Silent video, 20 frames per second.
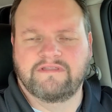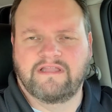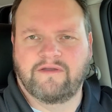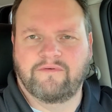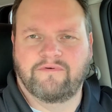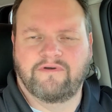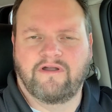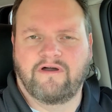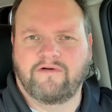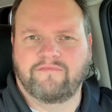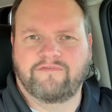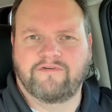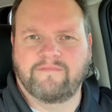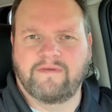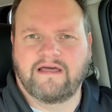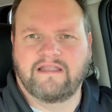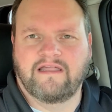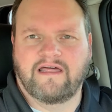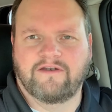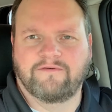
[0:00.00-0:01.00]
that were offered
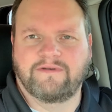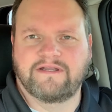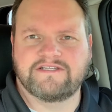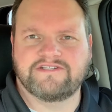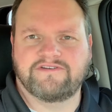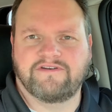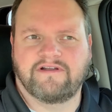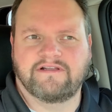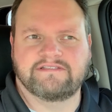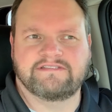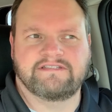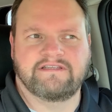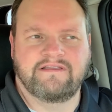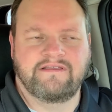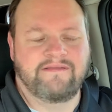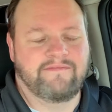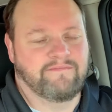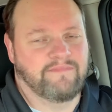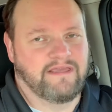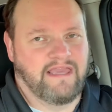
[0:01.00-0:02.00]
by a lot of restaurants
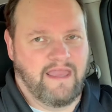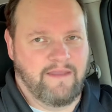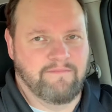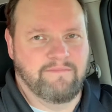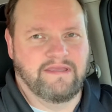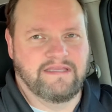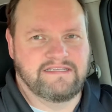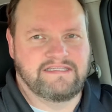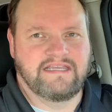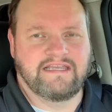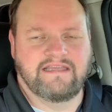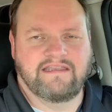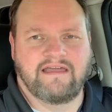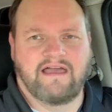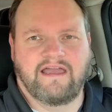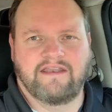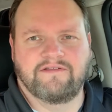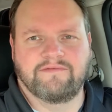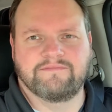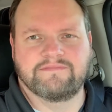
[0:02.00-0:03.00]
became big ticket
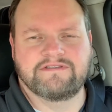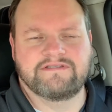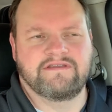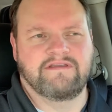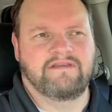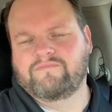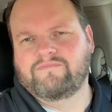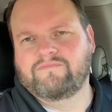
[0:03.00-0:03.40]
items.